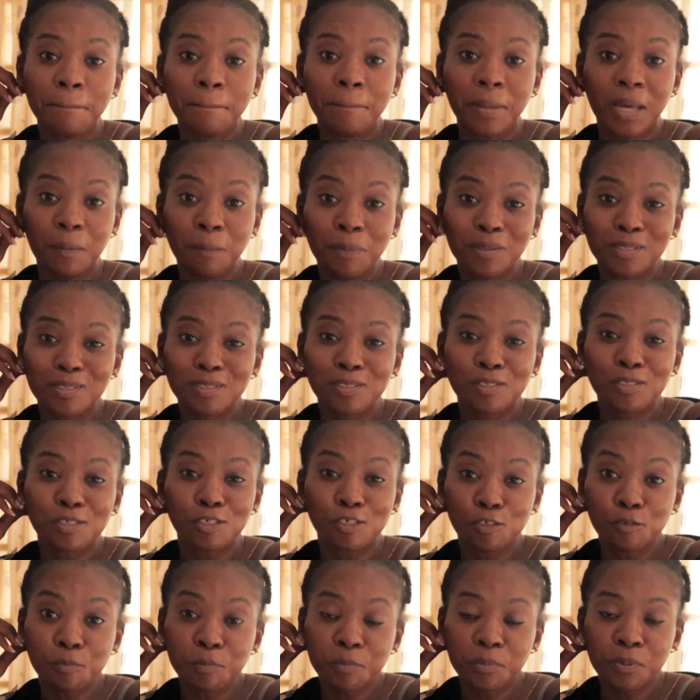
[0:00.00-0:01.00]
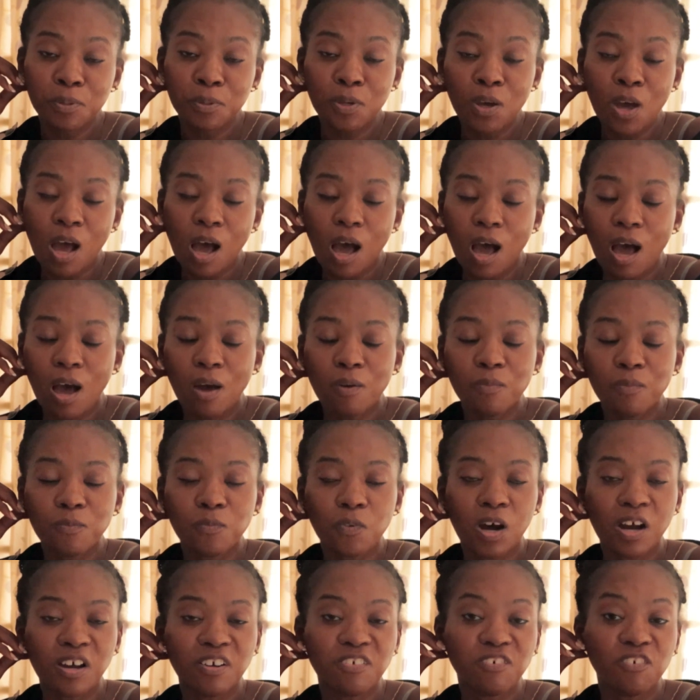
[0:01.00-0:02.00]
pepper soup, and
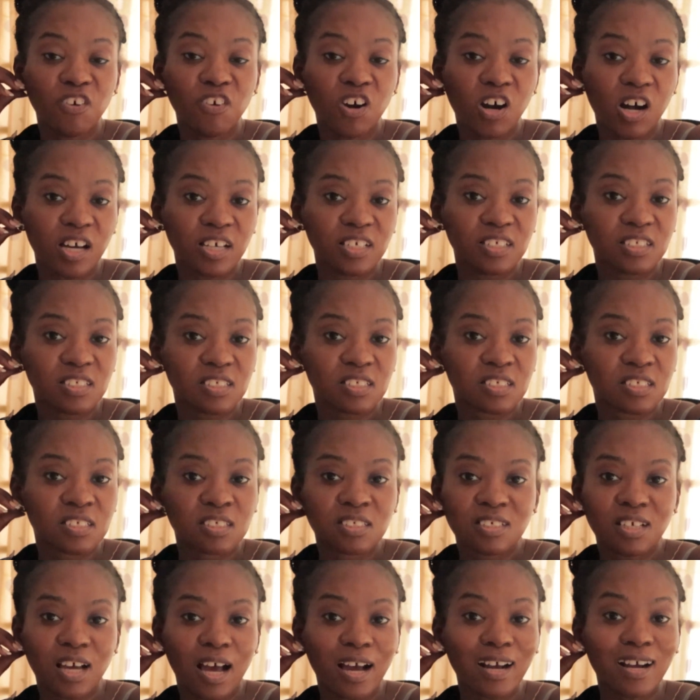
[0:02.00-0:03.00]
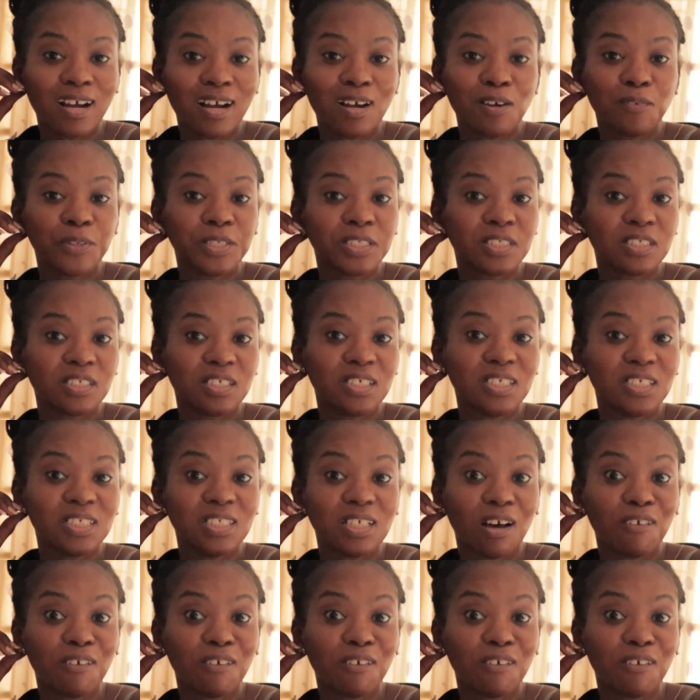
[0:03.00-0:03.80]
white rice. You get me.